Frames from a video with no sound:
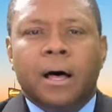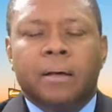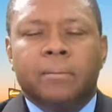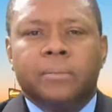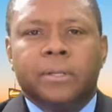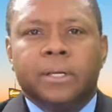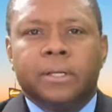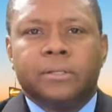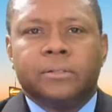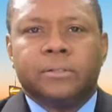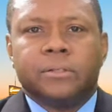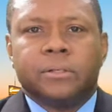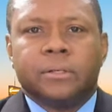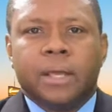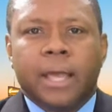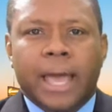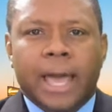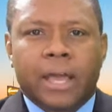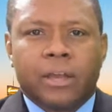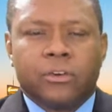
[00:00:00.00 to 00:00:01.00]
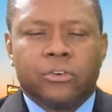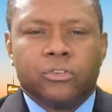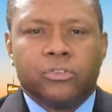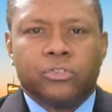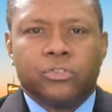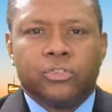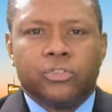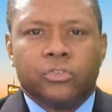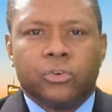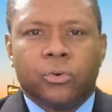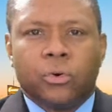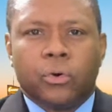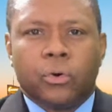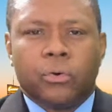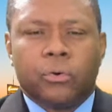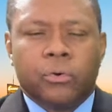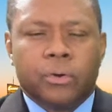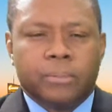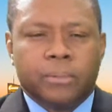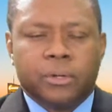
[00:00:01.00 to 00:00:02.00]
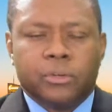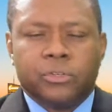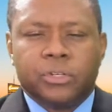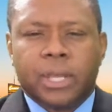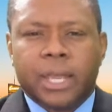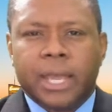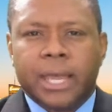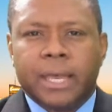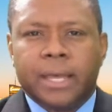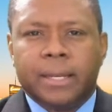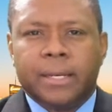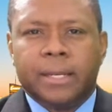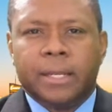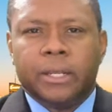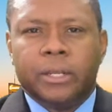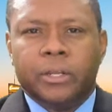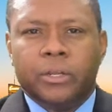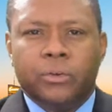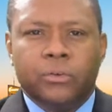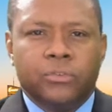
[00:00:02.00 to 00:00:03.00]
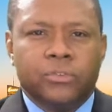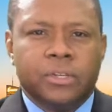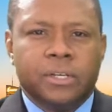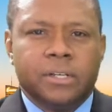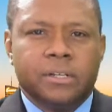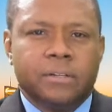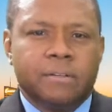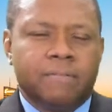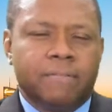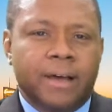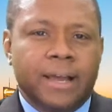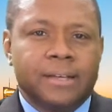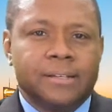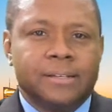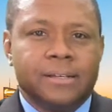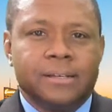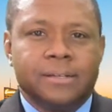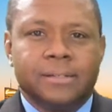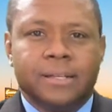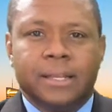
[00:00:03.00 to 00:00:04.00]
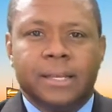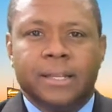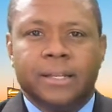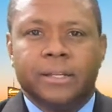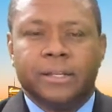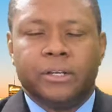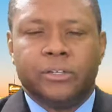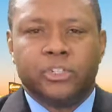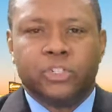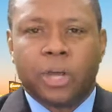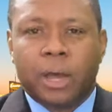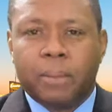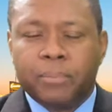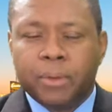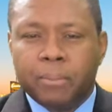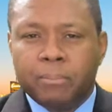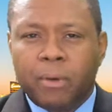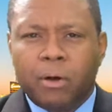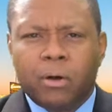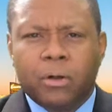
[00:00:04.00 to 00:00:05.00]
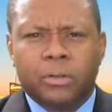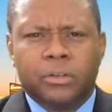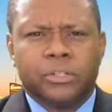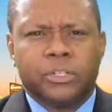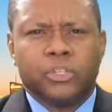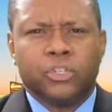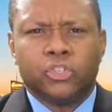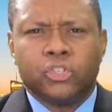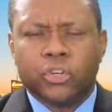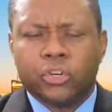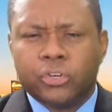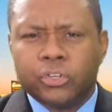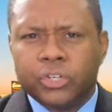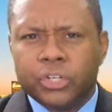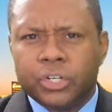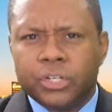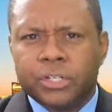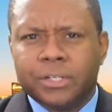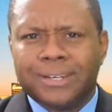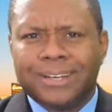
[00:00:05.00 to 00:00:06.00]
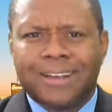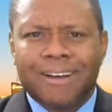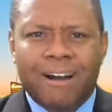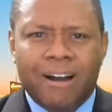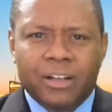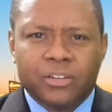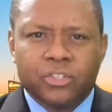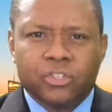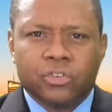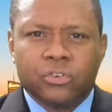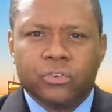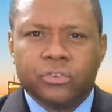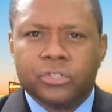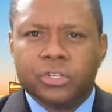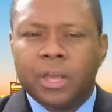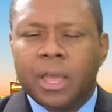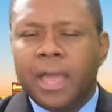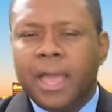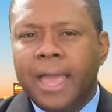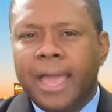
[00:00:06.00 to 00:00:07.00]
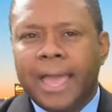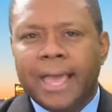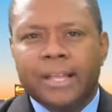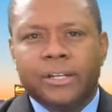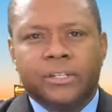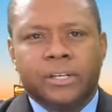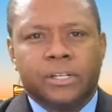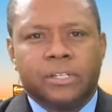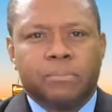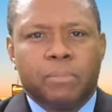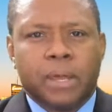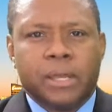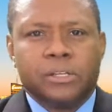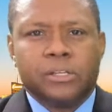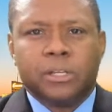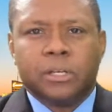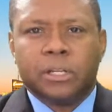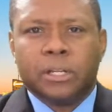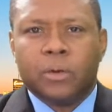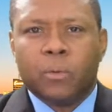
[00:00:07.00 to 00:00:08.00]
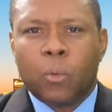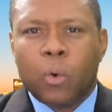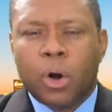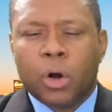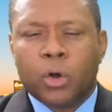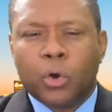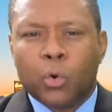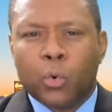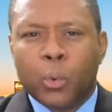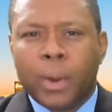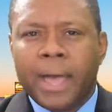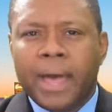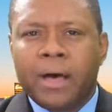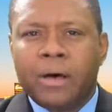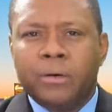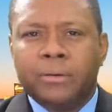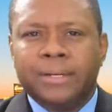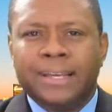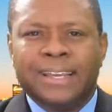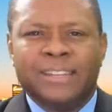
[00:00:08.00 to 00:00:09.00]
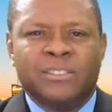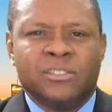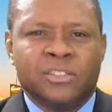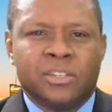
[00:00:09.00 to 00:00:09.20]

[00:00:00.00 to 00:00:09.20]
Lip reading: These hackers or criminals can use these devices in shopping malls and churches and concerts and just basically walk around and